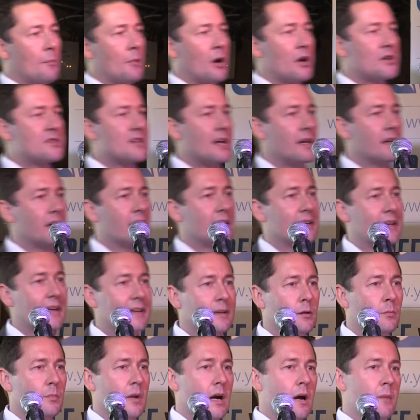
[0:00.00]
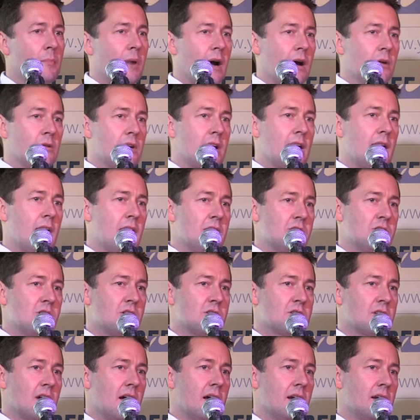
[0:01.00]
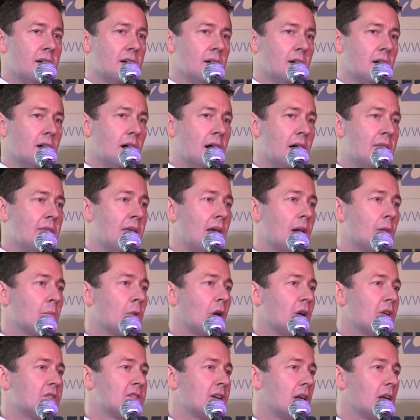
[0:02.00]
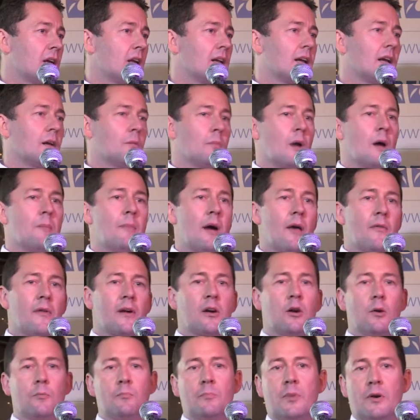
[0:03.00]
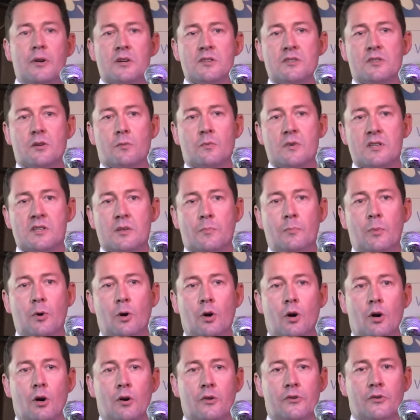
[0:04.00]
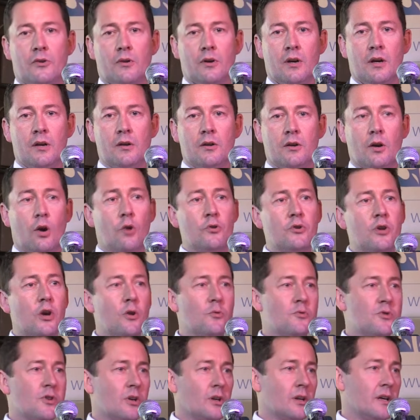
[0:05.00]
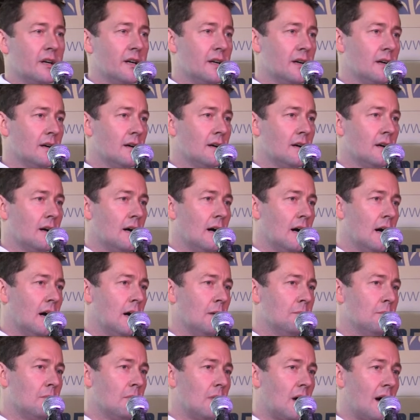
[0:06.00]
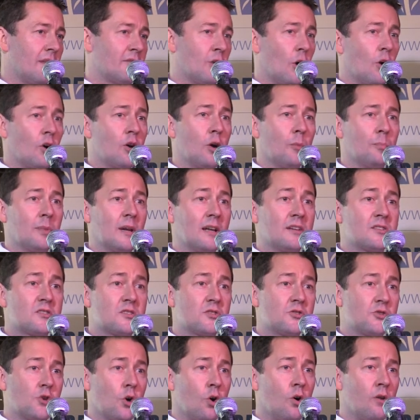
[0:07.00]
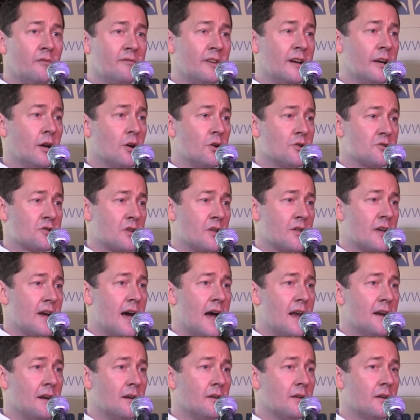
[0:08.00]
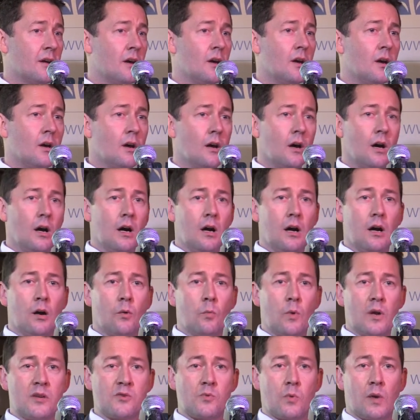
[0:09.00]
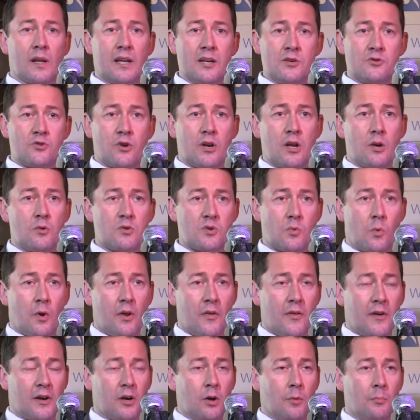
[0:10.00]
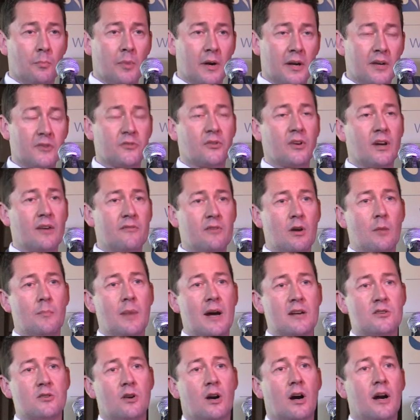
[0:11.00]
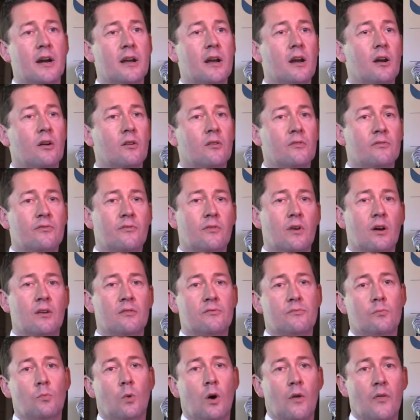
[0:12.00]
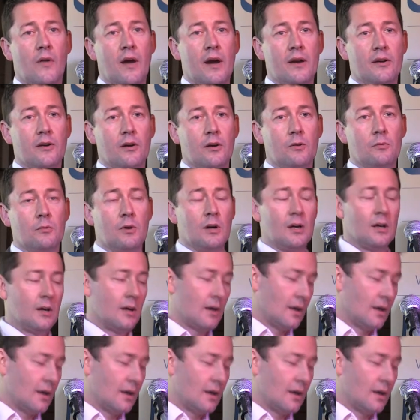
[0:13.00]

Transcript: going to tell you a little bit about the HEZ, and then I'm going to tell you a little bit about the companies that we support. And unusually, I've got a couple of short videos at the end, which will introduce one of the companies and give you a better idea of what they do.